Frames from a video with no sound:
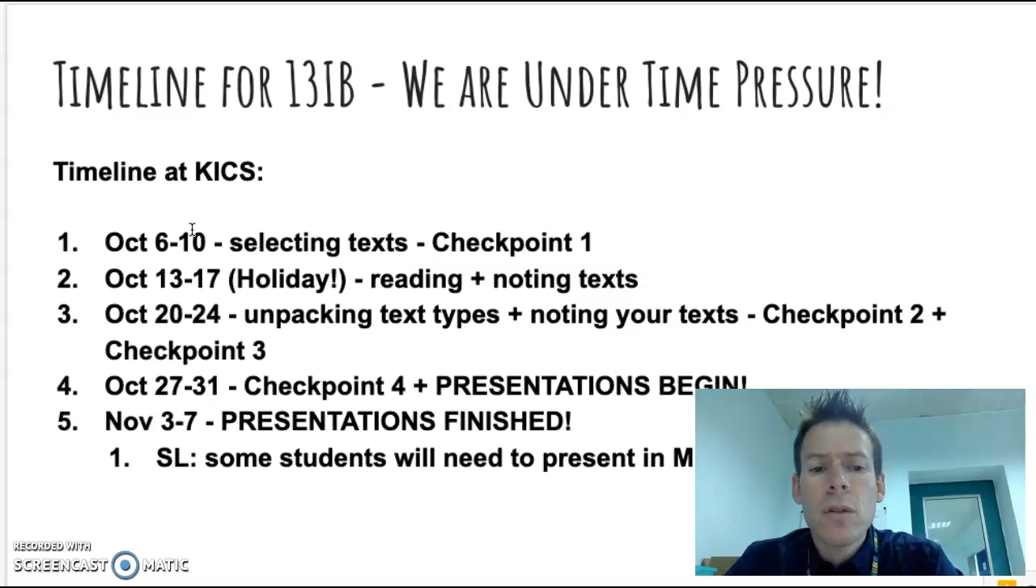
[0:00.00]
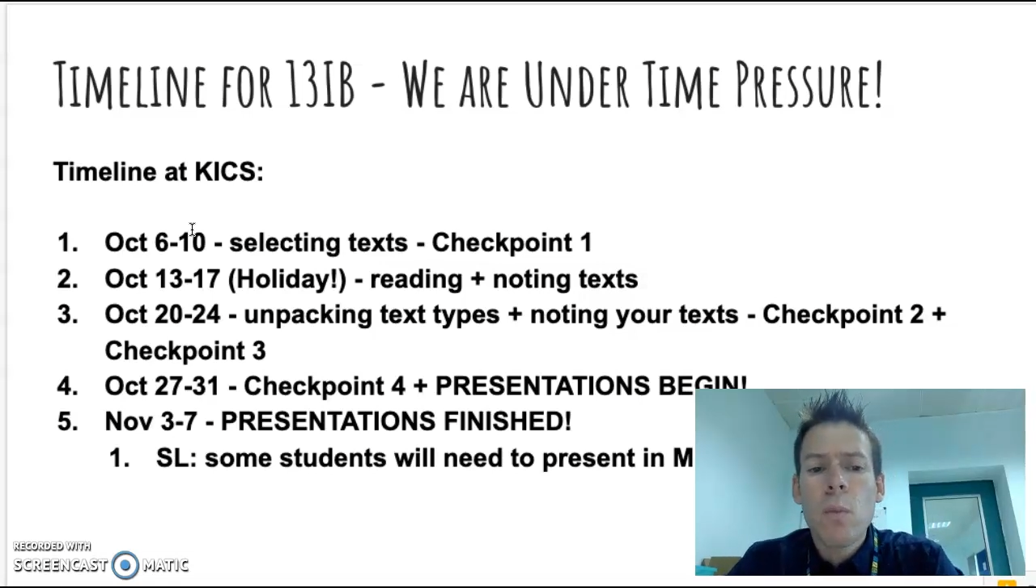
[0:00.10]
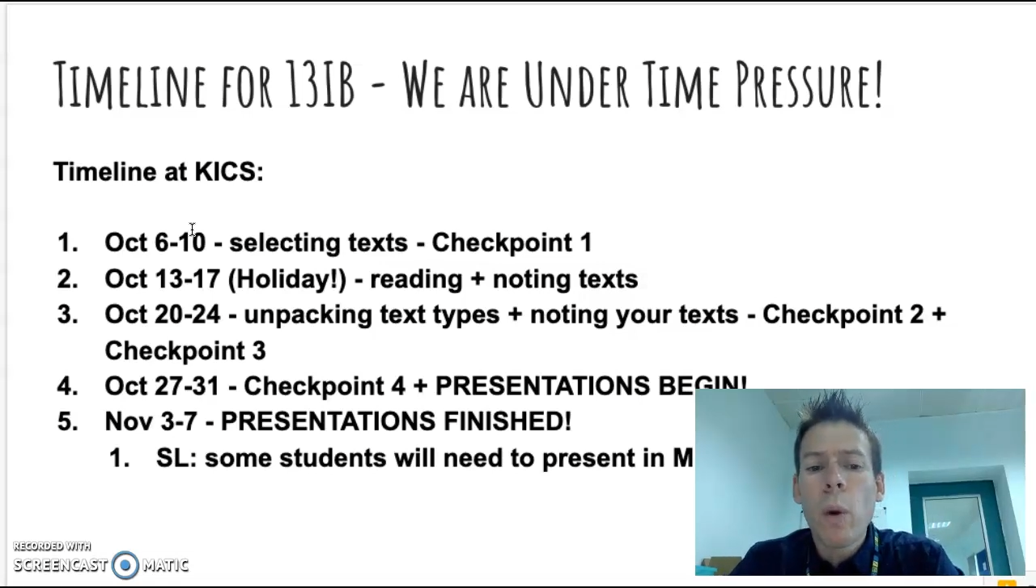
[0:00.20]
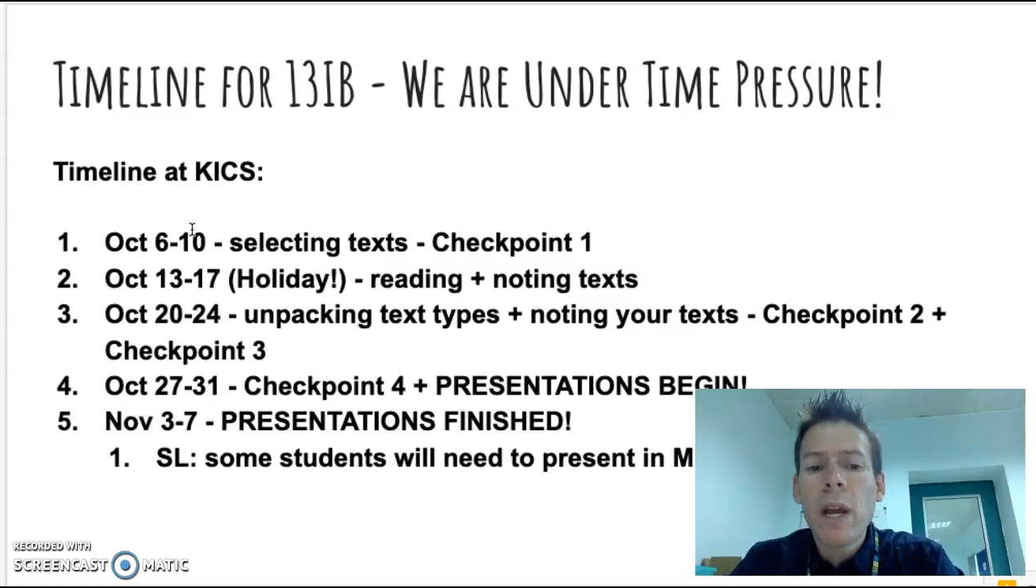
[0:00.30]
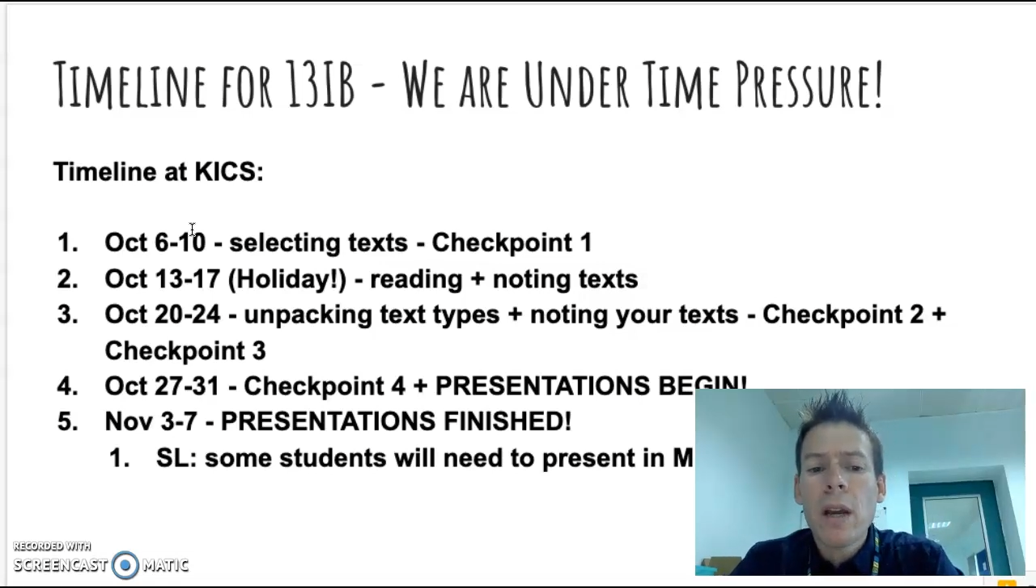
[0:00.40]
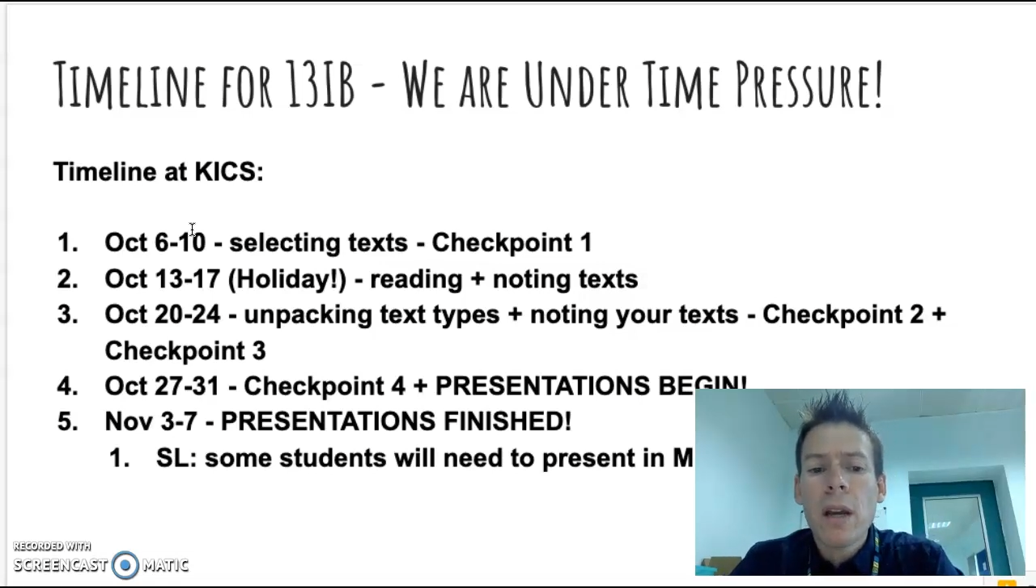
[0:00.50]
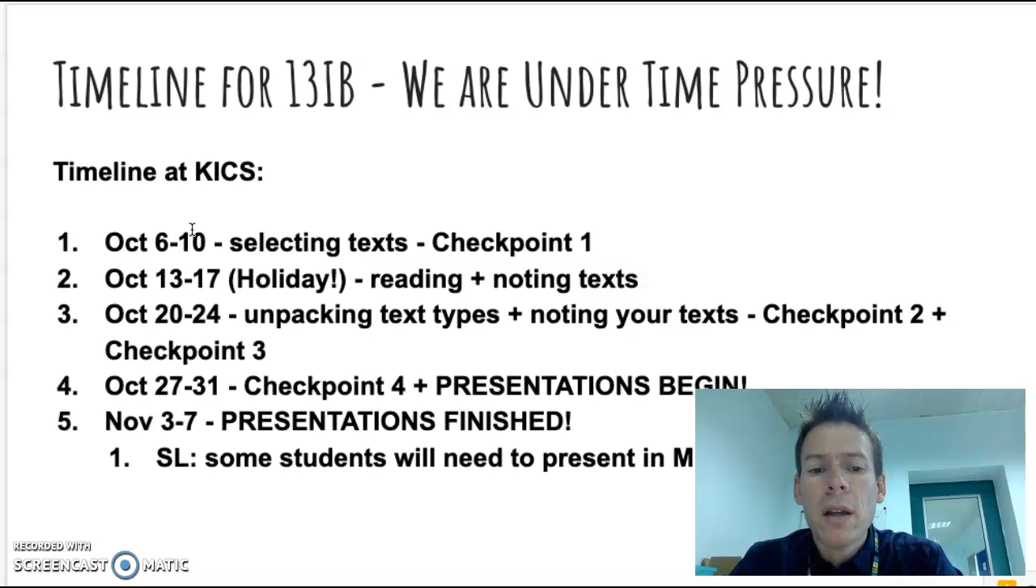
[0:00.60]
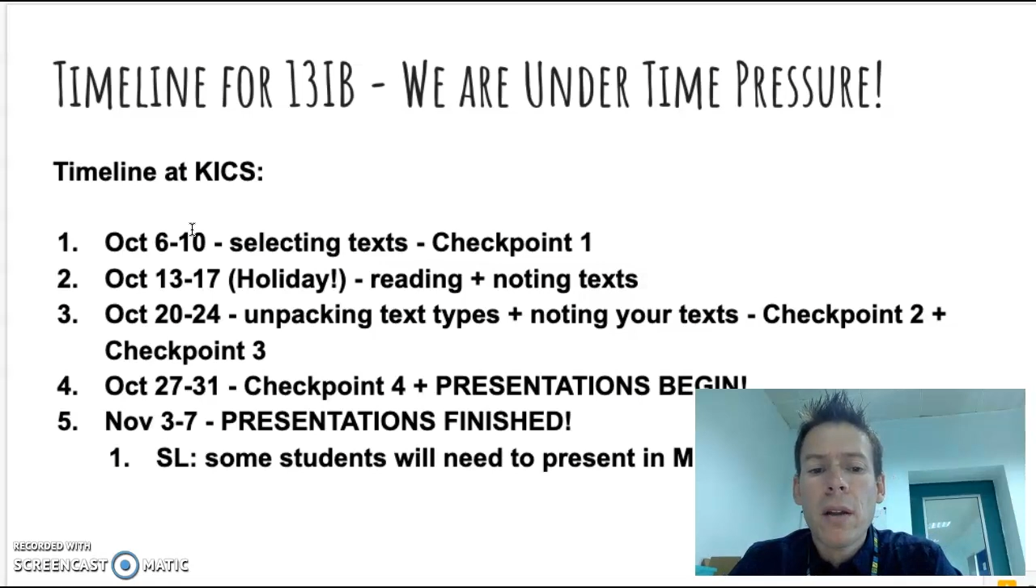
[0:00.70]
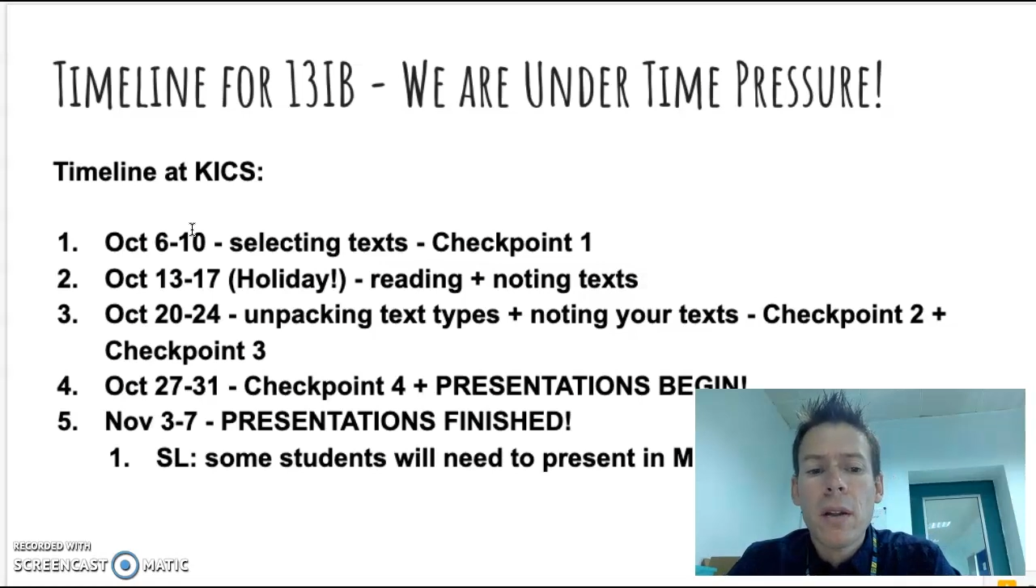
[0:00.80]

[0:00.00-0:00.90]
Week